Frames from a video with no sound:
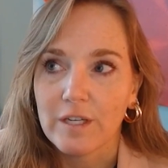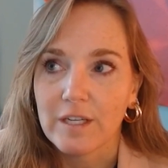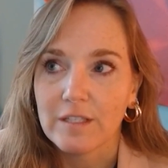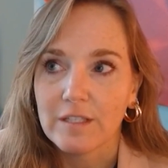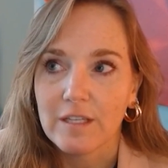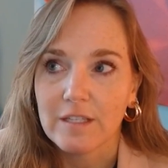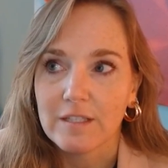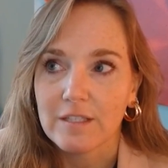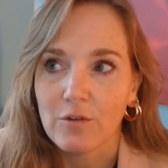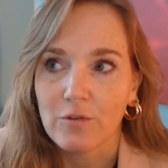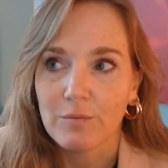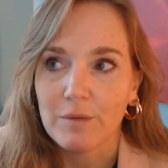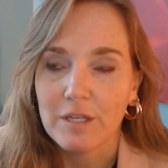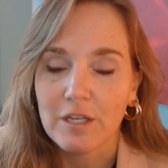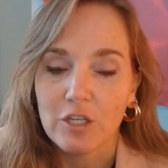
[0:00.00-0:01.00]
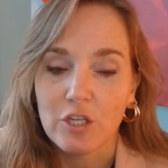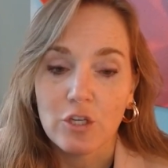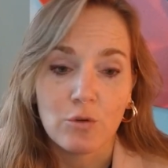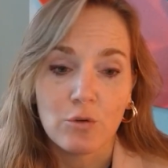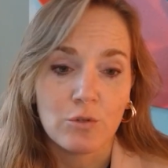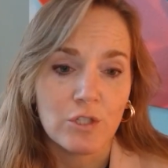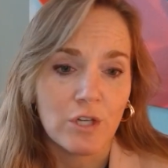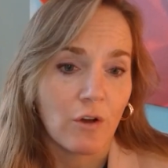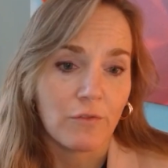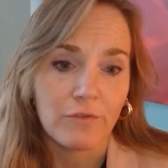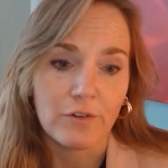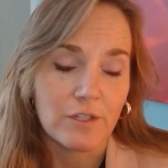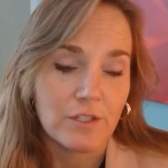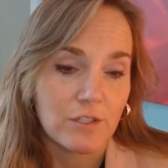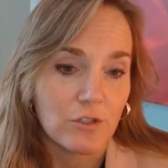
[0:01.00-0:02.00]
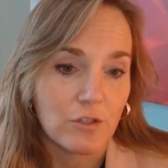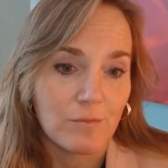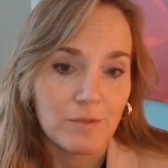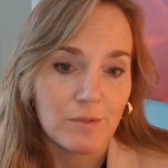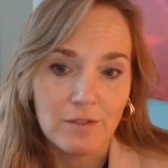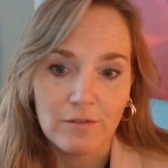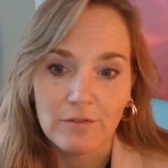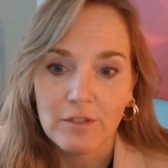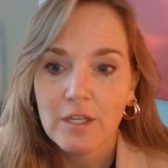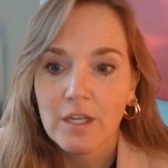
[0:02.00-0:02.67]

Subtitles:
it's going to be a huge help for us in terms of